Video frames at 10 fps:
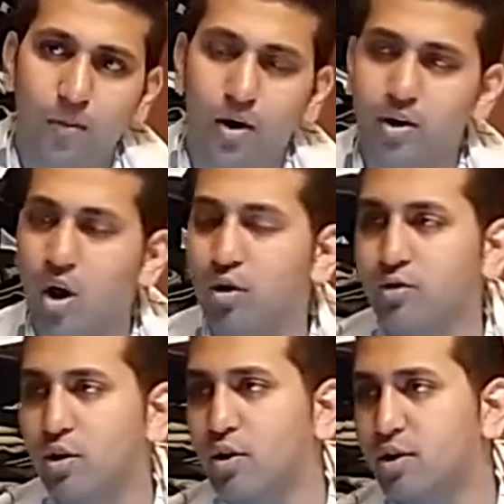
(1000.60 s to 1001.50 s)
Well,
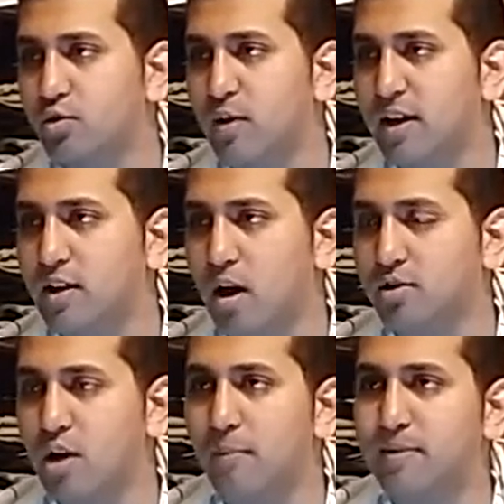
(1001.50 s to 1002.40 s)
no. They're gonna do a
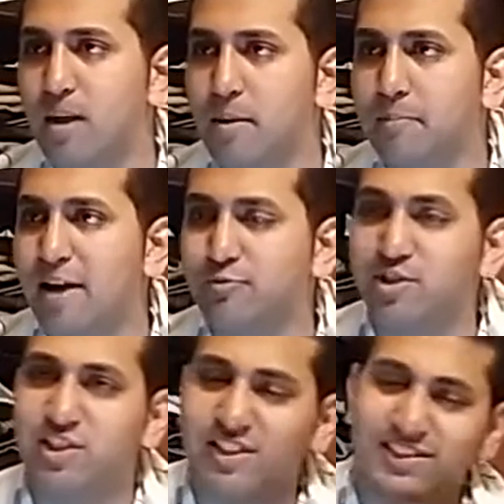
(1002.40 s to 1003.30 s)
dumb gimmick
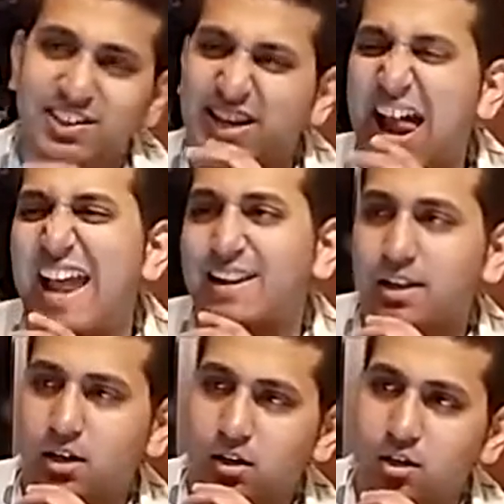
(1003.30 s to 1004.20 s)
match
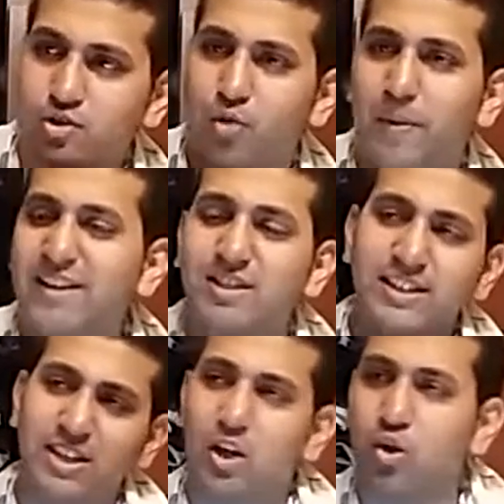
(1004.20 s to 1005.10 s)
shillelagh. So,
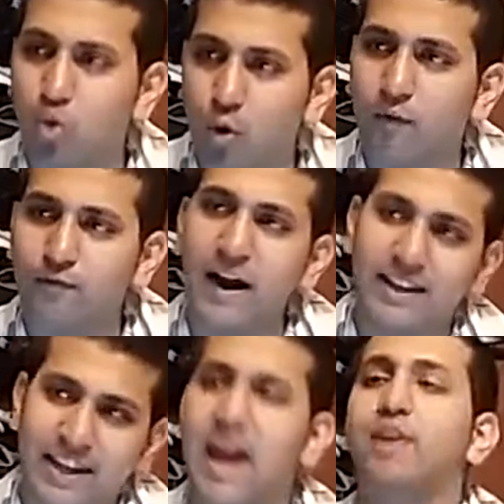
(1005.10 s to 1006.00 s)
basically, it's a
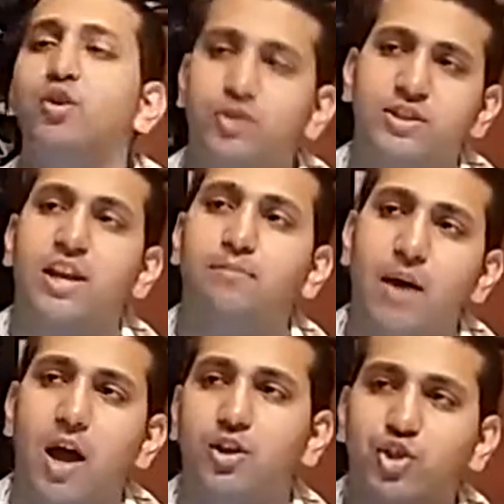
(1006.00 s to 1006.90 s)
glorified candlestick
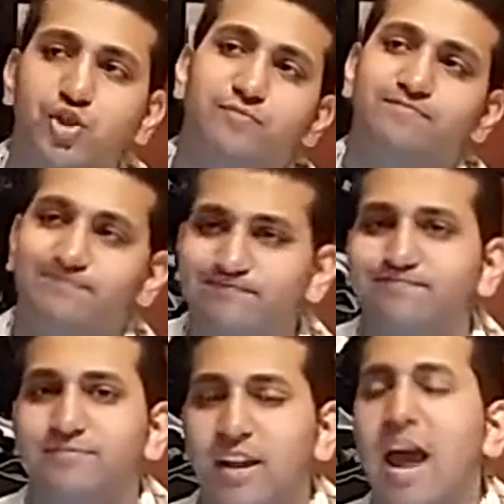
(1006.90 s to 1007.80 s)
match.
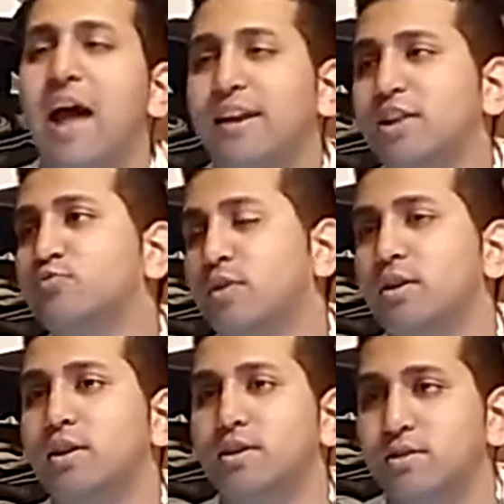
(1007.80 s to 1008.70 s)
Yeah, that's what
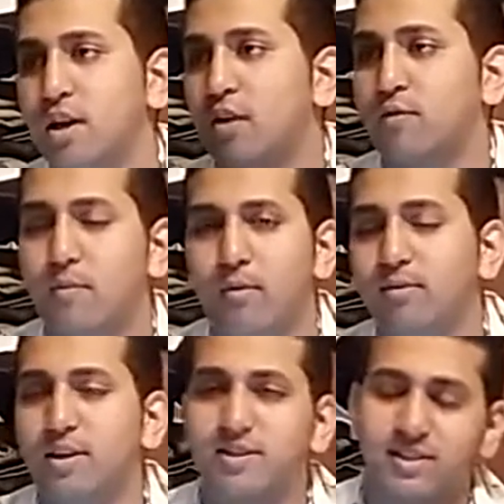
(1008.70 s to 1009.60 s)
it is.
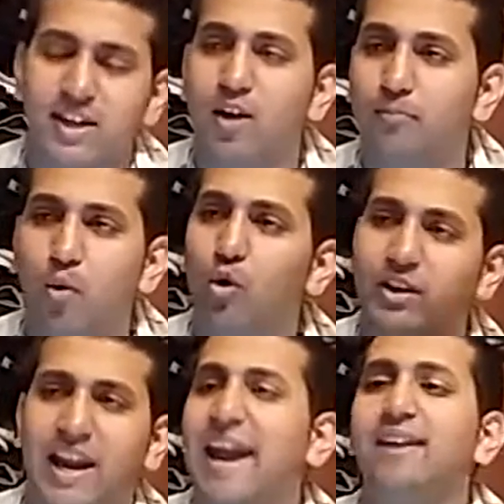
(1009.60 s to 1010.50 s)
Remember the
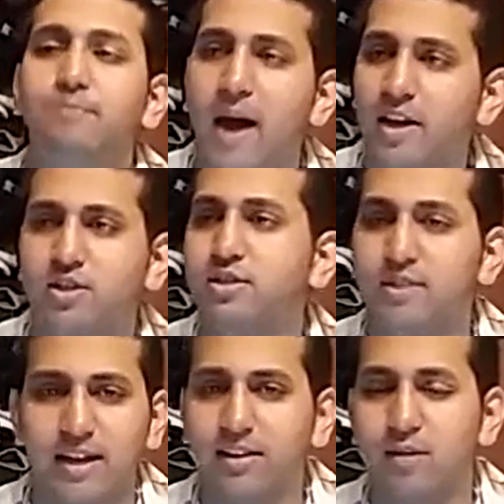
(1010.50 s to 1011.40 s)
Singapore cane
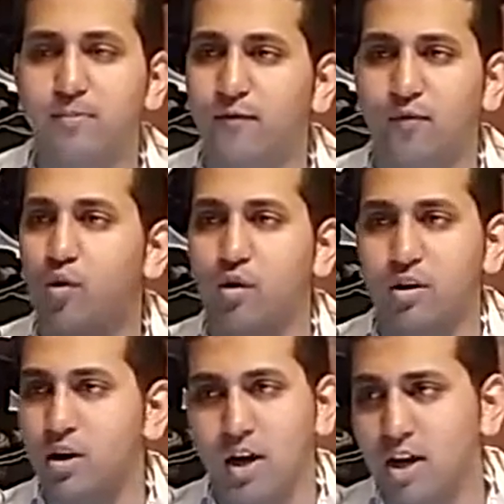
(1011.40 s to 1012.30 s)
matches they did
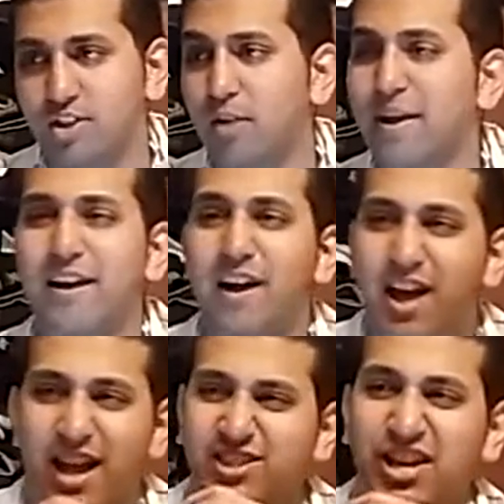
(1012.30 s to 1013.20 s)
before? It's gonna be
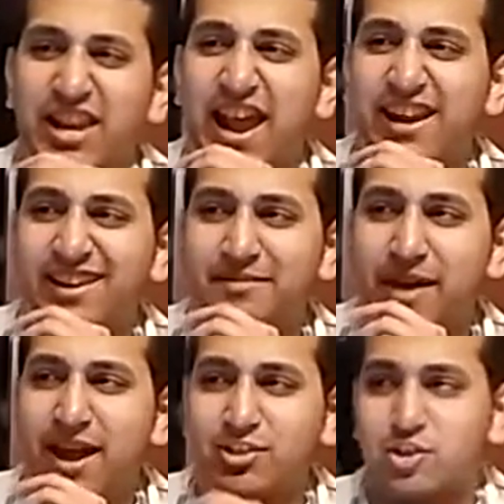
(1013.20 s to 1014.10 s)
a shillelagh
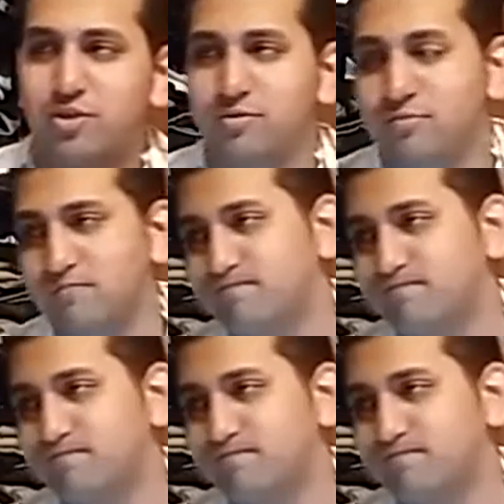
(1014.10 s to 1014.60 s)
match.